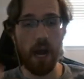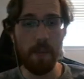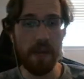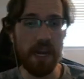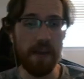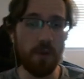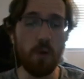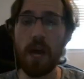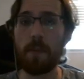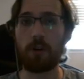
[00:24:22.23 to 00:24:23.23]
mean, if you
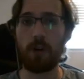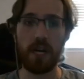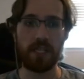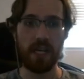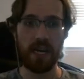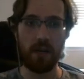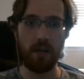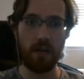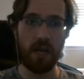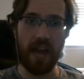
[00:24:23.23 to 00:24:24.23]
came across an
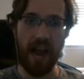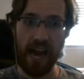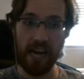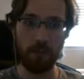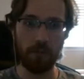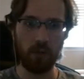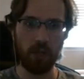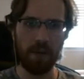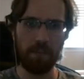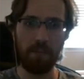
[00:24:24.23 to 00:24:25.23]
animal,
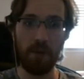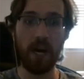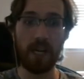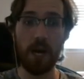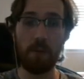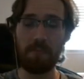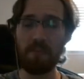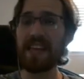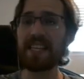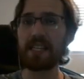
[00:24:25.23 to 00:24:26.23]
a bug, a
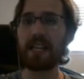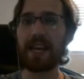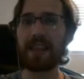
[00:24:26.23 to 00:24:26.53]
beast like